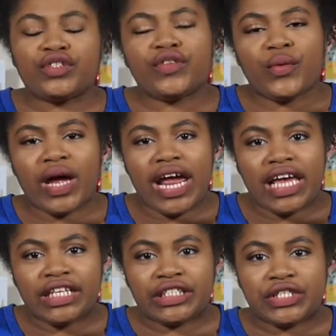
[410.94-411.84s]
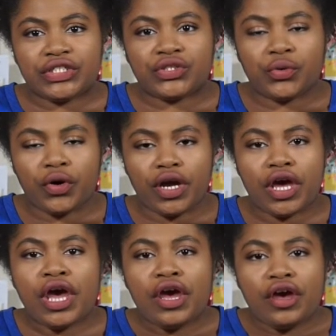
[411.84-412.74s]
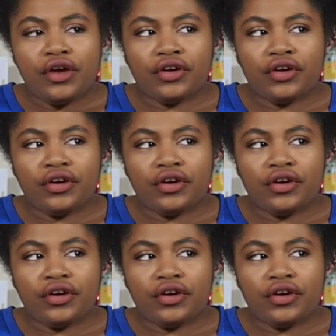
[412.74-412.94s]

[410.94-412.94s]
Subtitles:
of the way into the story,